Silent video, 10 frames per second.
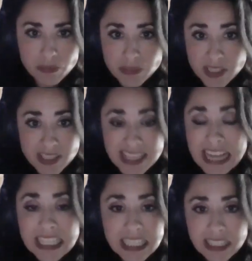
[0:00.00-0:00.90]

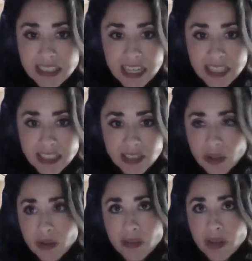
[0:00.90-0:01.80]
deciding that, you know,
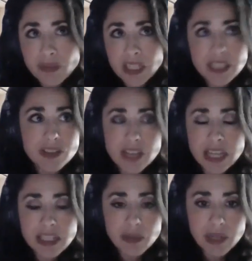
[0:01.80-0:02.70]
if they
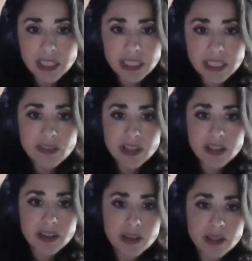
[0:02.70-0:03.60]
decide they want to leave
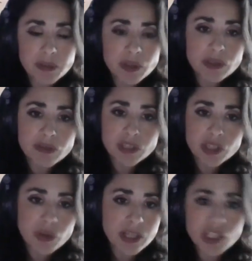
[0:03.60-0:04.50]
an abusive
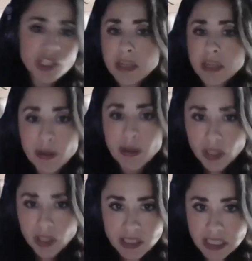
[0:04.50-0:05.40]
situation, then my
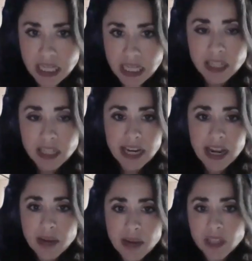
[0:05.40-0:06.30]
work is done.
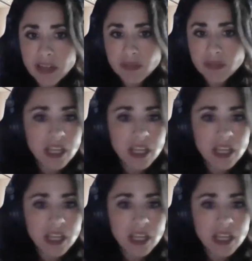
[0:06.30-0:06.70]
I will have,